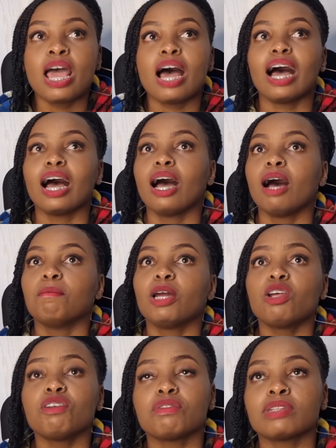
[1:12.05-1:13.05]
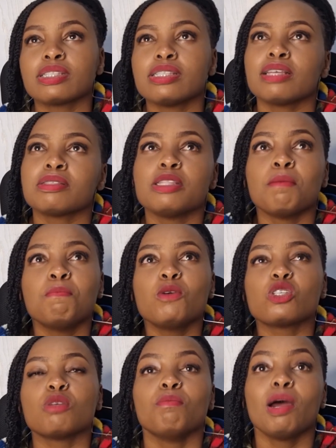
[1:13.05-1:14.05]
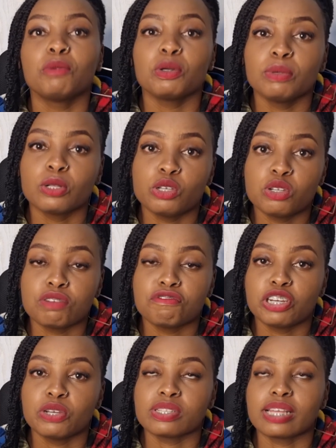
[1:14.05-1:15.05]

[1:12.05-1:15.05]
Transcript: A lot of the most memorable YouTube videos